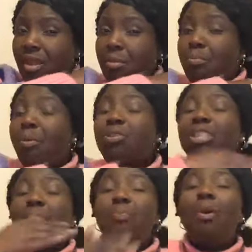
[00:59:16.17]

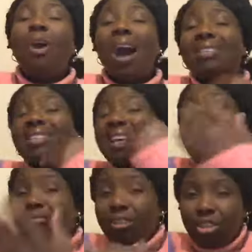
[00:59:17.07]
Multiple
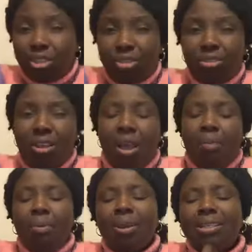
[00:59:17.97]
acceleration.
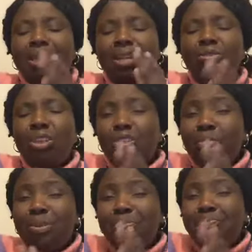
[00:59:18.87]
But he said you need
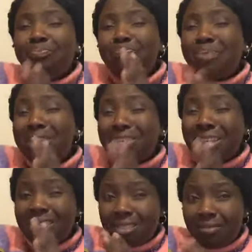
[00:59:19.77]
to be
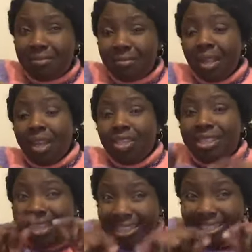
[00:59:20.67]
patient.
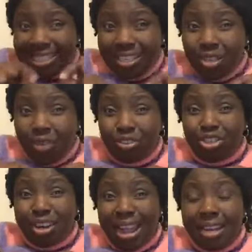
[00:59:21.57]
This season of
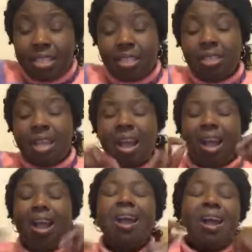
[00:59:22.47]
dryness is,
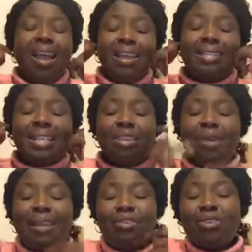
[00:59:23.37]
he said
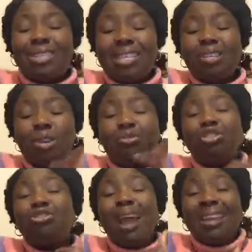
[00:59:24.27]
you are in your season of
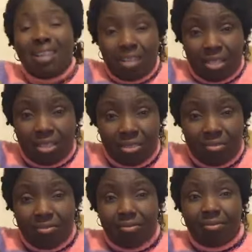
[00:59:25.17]
dryness.
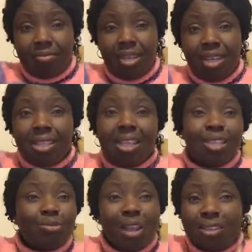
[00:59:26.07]

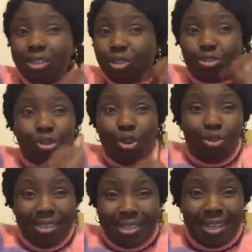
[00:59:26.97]
That is why the
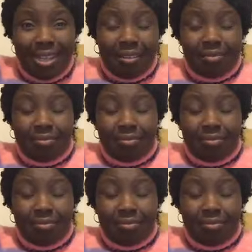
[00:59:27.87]
struggle is there.